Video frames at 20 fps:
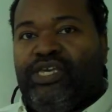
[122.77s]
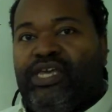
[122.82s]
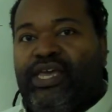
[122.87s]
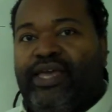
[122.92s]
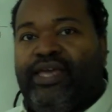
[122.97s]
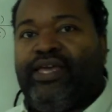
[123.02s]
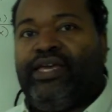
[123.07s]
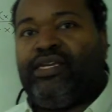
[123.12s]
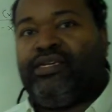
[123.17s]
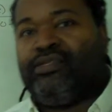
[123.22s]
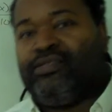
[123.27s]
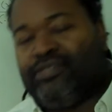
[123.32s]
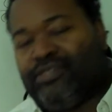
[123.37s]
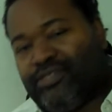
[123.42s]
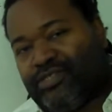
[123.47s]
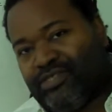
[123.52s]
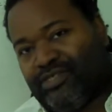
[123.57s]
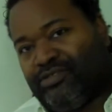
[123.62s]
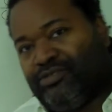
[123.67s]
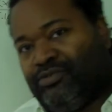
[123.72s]
we can
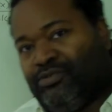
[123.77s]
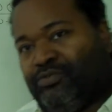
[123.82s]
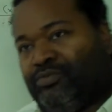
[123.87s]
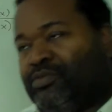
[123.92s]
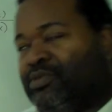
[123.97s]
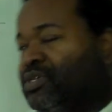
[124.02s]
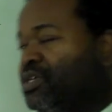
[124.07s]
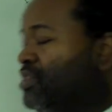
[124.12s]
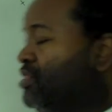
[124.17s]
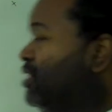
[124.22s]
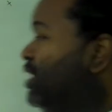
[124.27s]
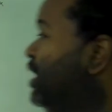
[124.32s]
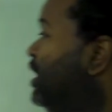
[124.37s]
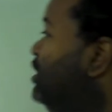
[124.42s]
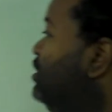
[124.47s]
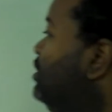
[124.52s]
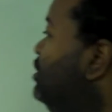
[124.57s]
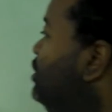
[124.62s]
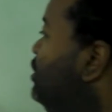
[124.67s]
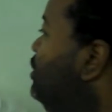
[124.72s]
assume
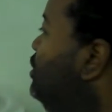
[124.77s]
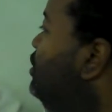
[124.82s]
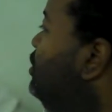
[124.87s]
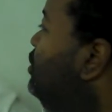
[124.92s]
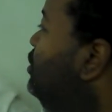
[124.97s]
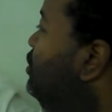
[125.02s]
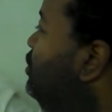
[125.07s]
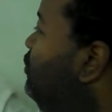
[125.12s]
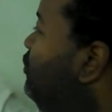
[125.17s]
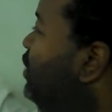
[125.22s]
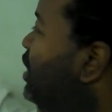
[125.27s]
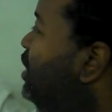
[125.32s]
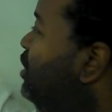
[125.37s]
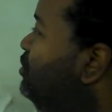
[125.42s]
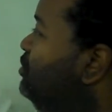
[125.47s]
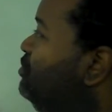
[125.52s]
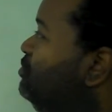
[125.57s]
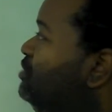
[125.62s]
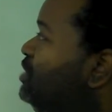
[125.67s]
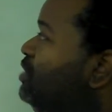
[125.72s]
that the
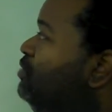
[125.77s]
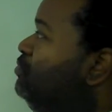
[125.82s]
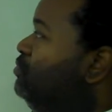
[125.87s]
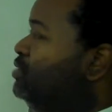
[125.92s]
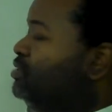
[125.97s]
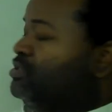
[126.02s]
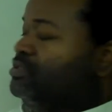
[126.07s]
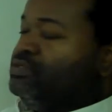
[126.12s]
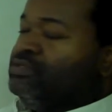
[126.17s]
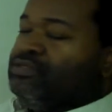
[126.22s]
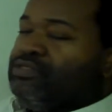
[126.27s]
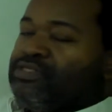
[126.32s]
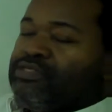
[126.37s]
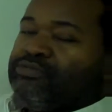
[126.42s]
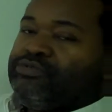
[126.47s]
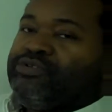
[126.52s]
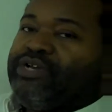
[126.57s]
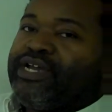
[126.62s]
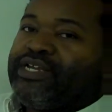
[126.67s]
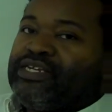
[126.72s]
value that we're
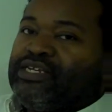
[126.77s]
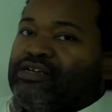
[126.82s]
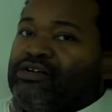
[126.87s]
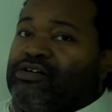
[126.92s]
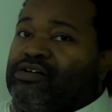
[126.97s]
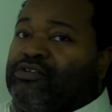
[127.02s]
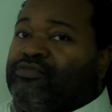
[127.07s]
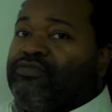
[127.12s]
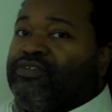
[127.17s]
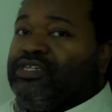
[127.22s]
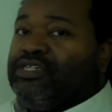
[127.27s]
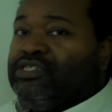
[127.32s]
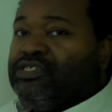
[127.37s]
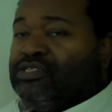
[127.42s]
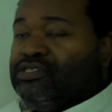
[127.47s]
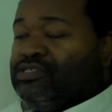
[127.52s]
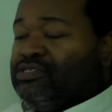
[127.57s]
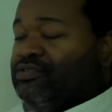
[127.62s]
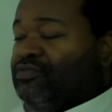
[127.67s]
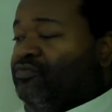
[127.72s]
subtracting off
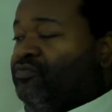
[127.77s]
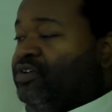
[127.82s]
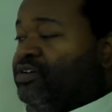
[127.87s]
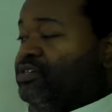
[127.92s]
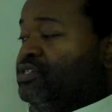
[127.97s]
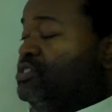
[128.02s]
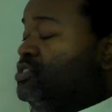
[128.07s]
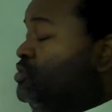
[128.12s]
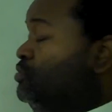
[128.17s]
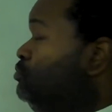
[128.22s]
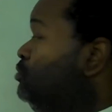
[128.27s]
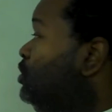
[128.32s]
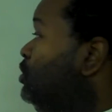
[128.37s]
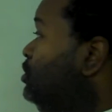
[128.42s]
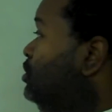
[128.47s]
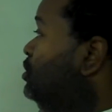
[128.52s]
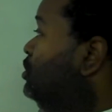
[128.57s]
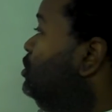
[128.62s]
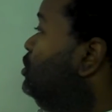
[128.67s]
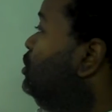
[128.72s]
is very
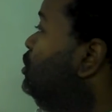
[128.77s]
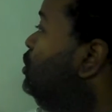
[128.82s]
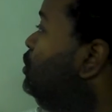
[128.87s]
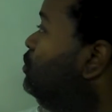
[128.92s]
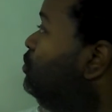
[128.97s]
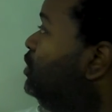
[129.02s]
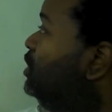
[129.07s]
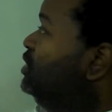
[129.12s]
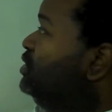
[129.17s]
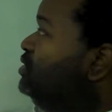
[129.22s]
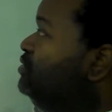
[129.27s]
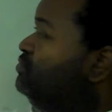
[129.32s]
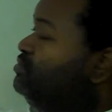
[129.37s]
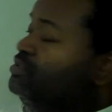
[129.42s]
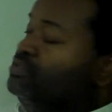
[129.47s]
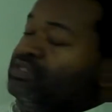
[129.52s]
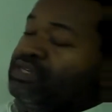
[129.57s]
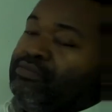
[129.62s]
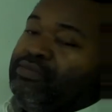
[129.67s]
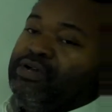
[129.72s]
small
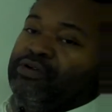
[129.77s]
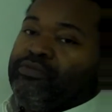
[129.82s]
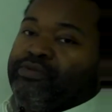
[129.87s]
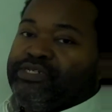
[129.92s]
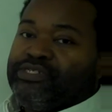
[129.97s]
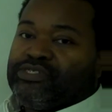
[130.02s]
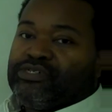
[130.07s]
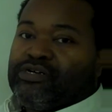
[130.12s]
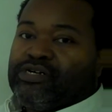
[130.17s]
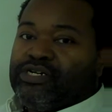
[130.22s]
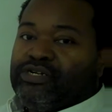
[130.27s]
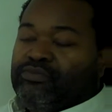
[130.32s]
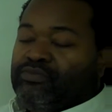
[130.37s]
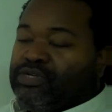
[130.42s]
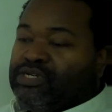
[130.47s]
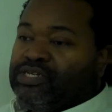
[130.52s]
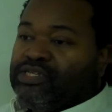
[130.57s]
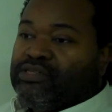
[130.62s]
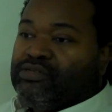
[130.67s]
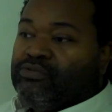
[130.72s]
relative to the amount we
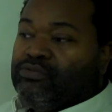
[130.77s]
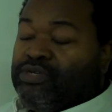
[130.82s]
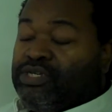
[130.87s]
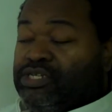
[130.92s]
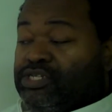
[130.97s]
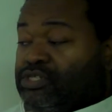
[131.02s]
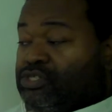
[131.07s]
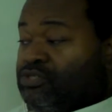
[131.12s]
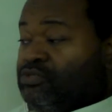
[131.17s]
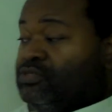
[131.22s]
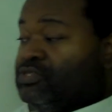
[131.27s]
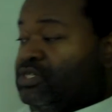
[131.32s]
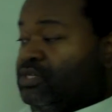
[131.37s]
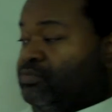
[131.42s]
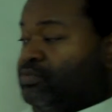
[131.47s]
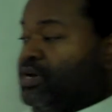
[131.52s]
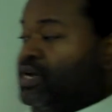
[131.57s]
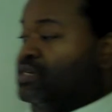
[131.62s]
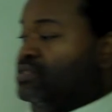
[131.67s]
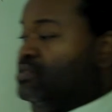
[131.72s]
started with, we can use
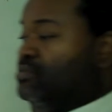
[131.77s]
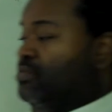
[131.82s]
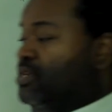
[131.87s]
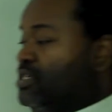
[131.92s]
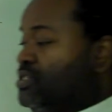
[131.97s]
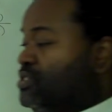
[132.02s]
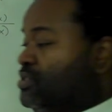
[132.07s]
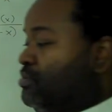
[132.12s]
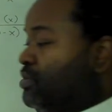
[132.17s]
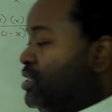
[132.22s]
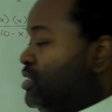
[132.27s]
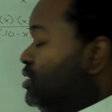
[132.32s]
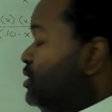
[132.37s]
the approximation